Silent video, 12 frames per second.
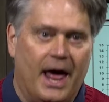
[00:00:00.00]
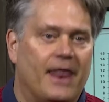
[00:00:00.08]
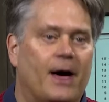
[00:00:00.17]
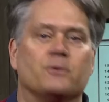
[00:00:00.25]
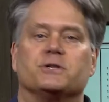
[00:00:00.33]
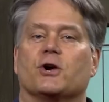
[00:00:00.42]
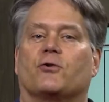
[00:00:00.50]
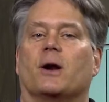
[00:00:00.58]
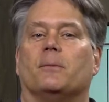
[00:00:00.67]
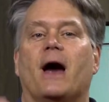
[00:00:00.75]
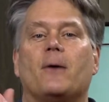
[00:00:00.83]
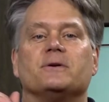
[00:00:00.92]
That was
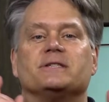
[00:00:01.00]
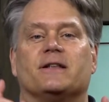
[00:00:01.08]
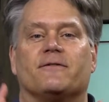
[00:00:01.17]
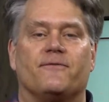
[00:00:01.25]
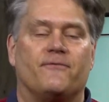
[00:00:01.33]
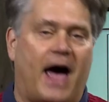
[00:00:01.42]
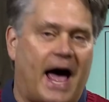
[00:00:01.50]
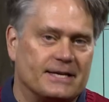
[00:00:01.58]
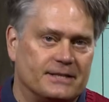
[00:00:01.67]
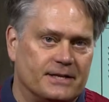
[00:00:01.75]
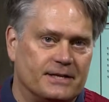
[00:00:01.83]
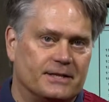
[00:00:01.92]
incredible. That was the
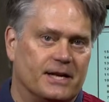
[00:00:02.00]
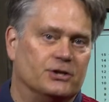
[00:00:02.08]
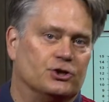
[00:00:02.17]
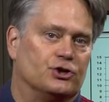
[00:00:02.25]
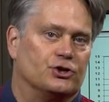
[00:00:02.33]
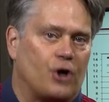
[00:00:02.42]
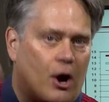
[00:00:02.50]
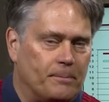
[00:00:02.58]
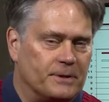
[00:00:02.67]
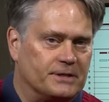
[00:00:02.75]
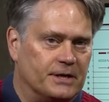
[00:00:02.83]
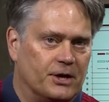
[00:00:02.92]
fastest and
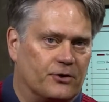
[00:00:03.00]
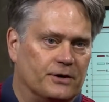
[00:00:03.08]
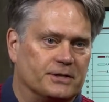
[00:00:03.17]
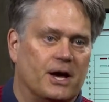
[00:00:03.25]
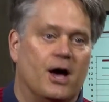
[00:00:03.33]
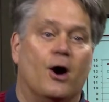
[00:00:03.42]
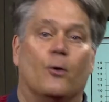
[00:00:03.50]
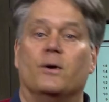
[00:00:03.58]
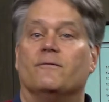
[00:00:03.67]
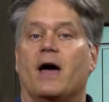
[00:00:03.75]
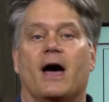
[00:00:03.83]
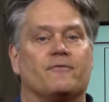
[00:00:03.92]
sharpest increase
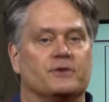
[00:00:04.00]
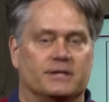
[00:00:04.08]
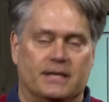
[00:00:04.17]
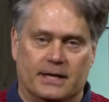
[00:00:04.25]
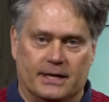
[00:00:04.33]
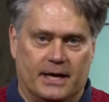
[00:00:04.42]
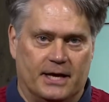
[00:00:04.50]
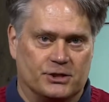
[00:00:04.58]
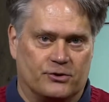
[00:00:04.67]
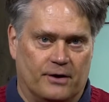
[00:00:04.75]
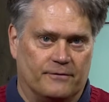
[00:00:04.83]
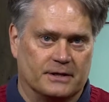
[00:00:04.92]
we've ever seen in the
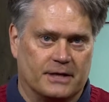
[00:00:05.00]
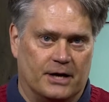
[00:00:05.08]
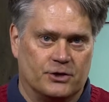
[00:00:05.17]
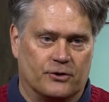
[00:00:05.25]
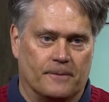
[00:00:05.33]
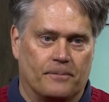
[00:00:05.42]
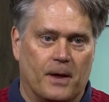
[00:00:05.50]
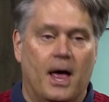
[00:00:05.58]
history of this country.